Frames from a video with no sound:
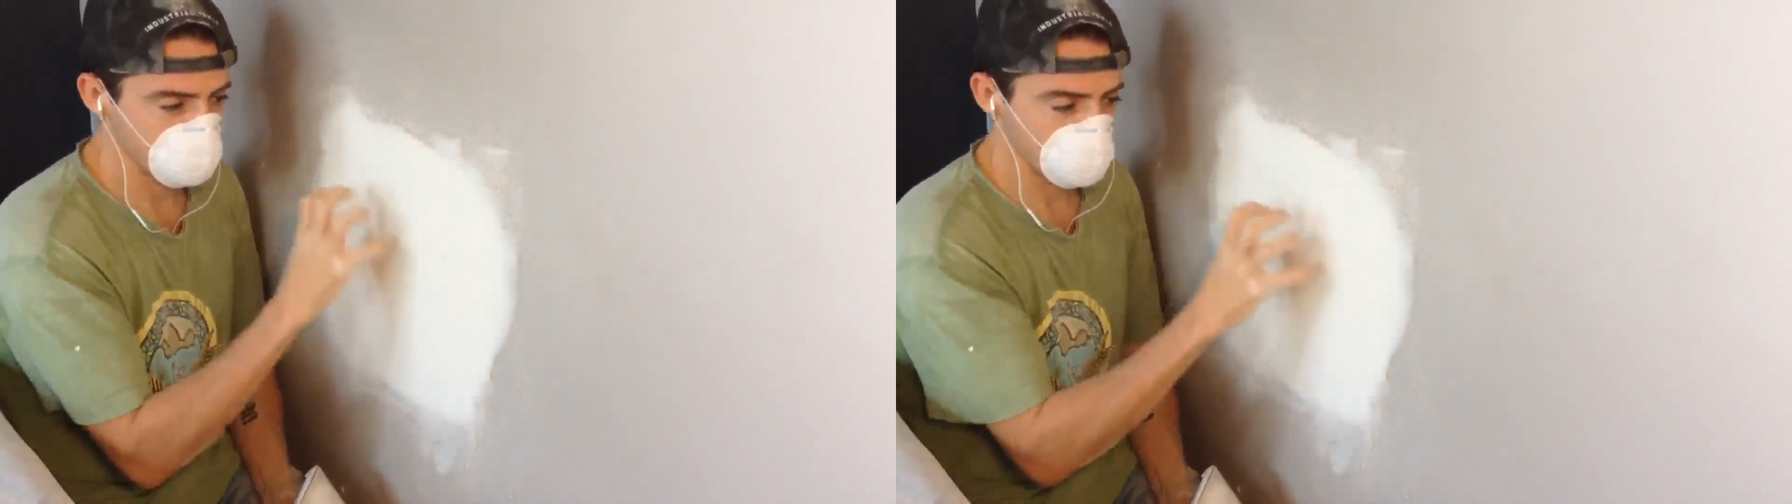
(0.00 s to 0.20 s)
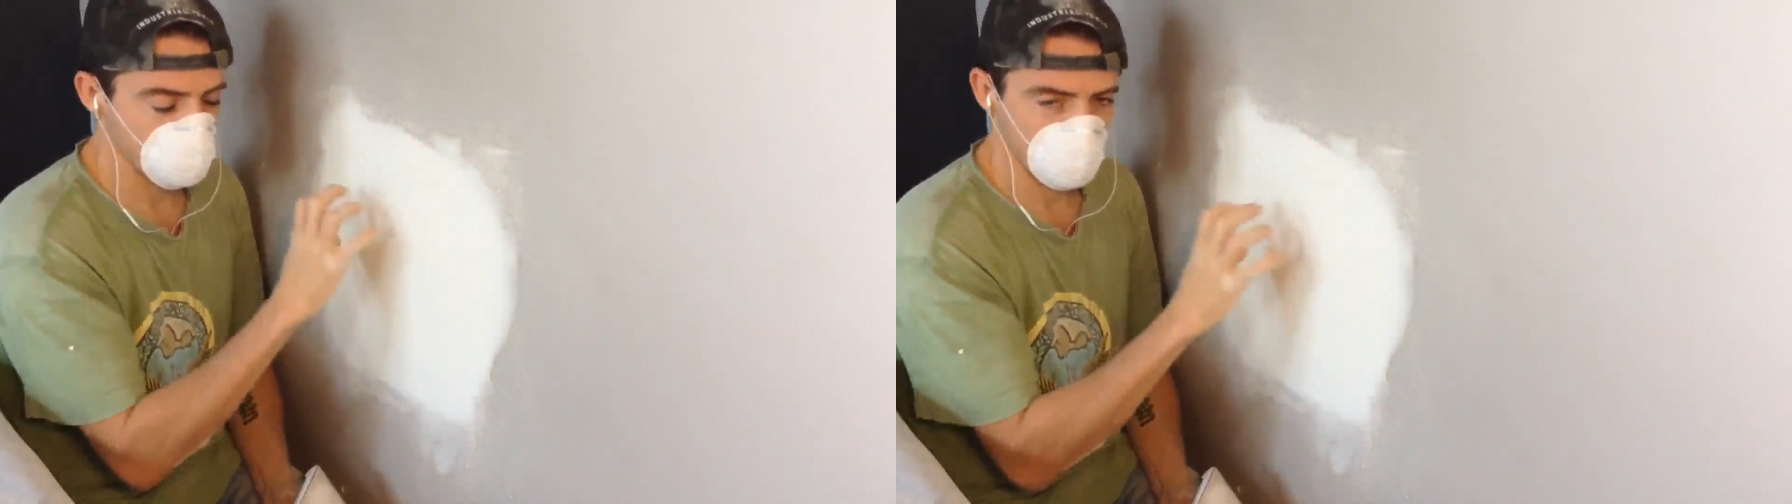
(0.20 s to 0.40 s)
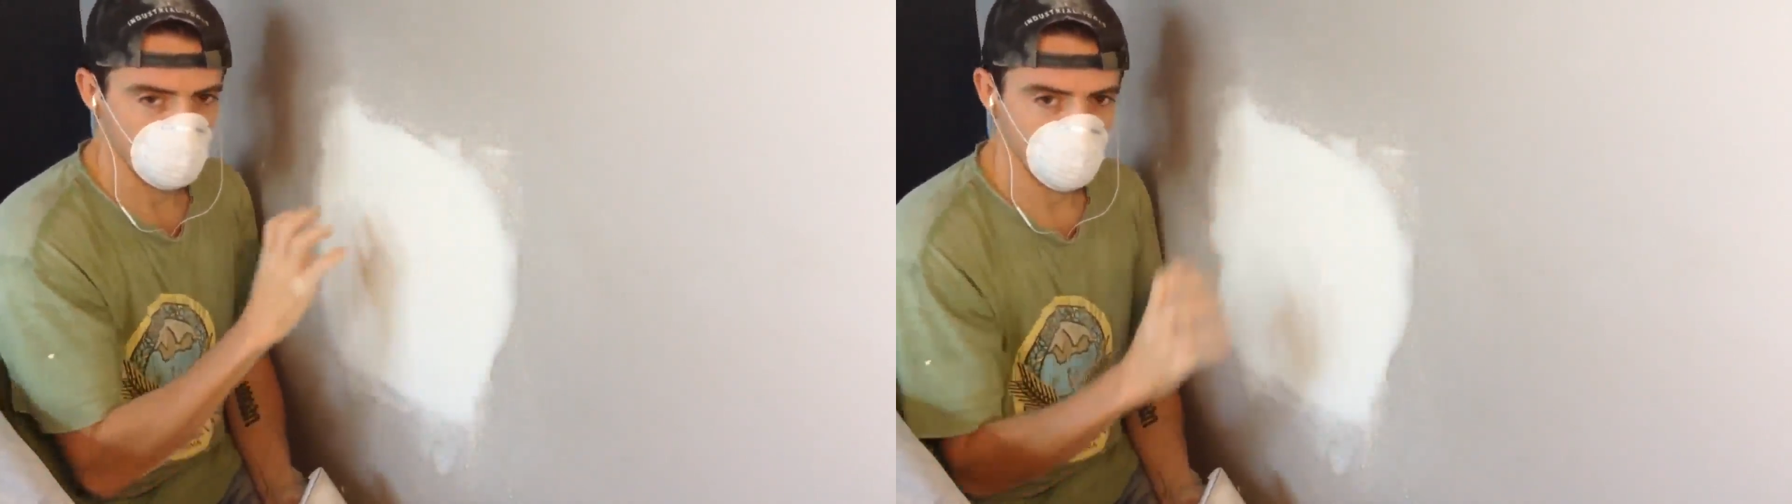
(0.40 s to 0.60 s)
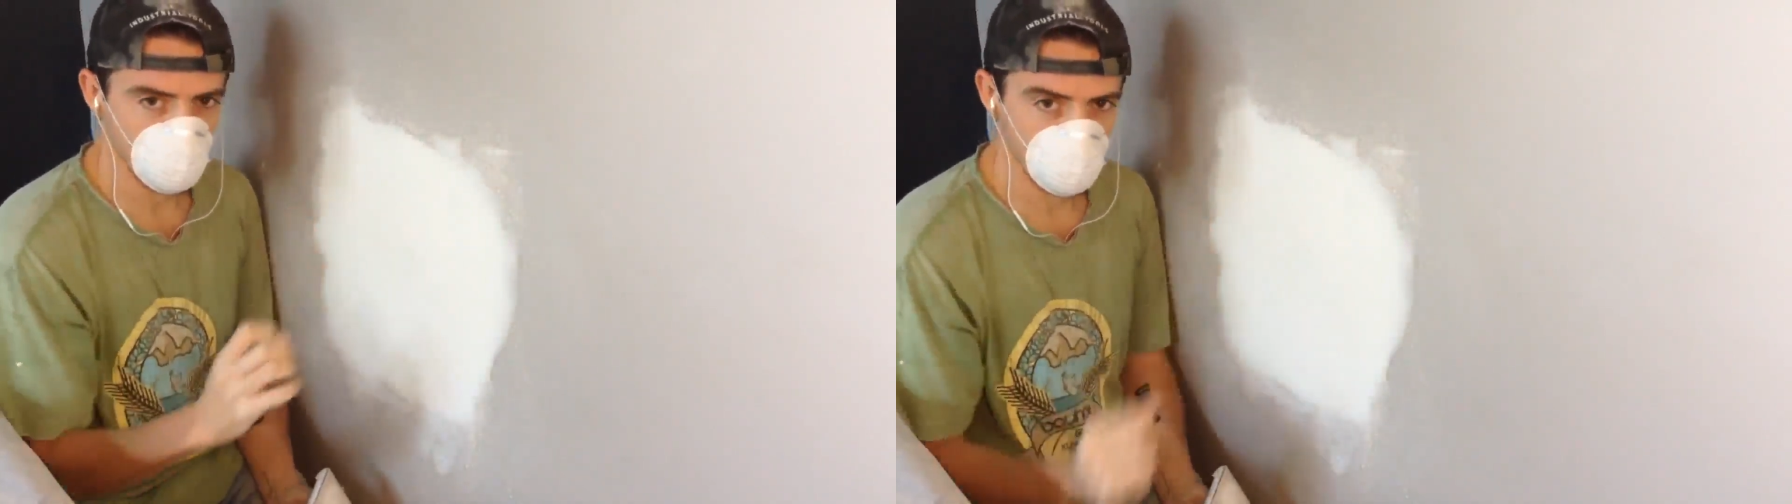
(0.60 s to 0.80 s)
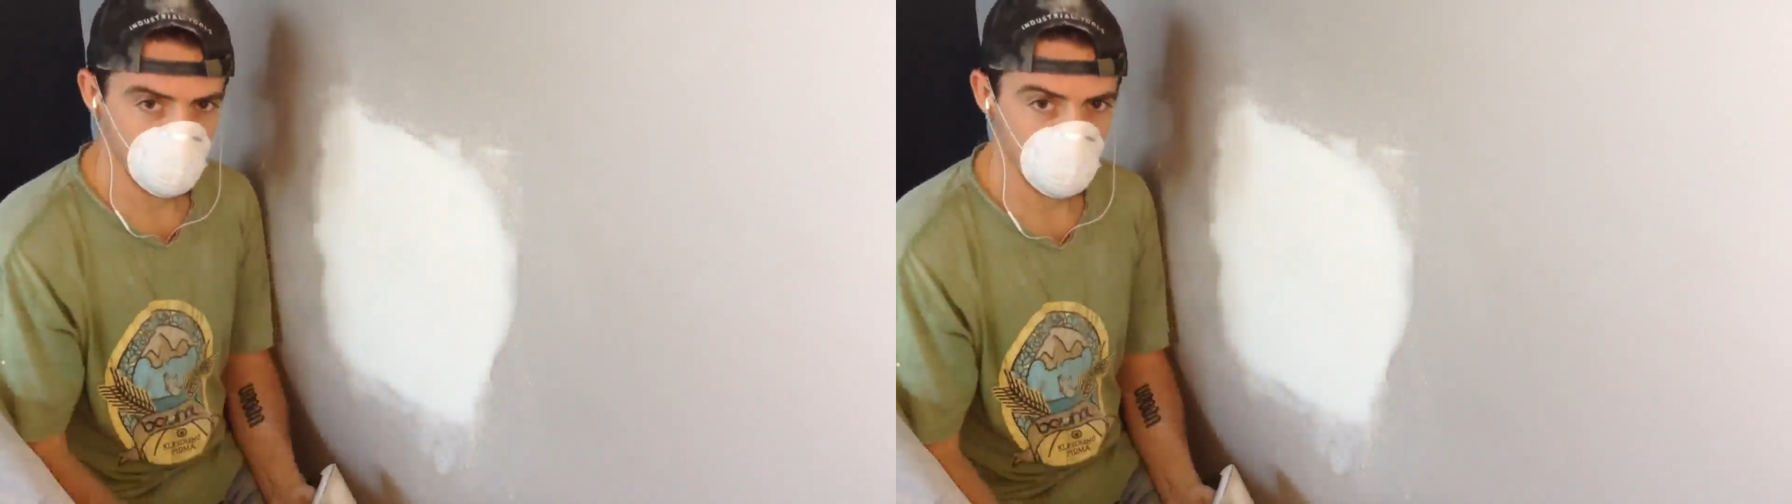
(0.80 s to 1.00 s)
like if you're using a